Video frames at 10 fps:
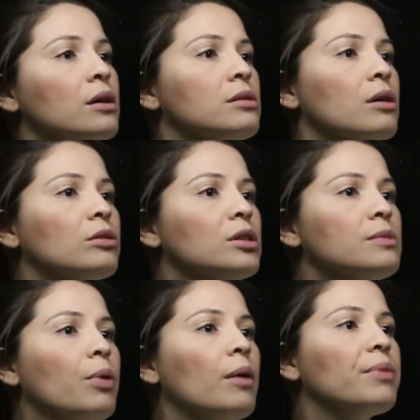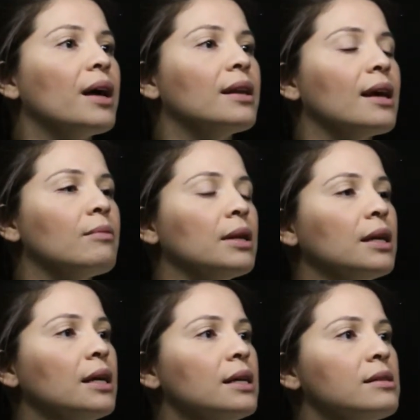So I'll just pop that name in
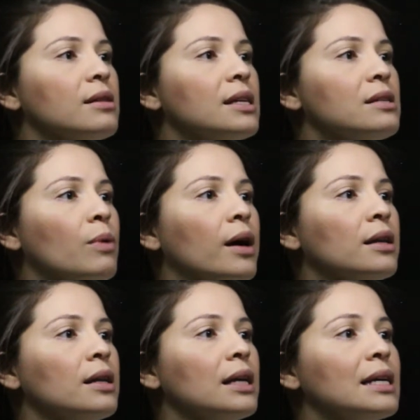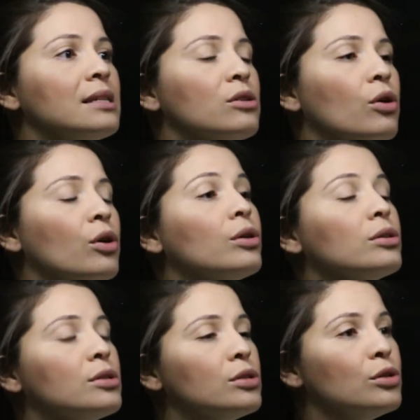here. So this one is your
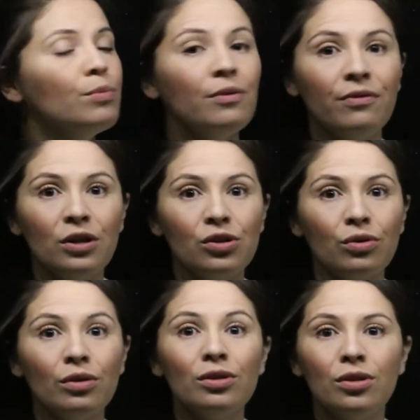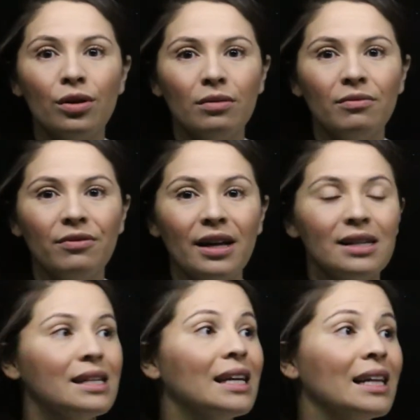superficial
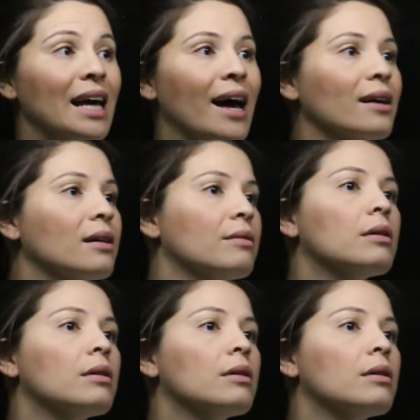circumflex iliac.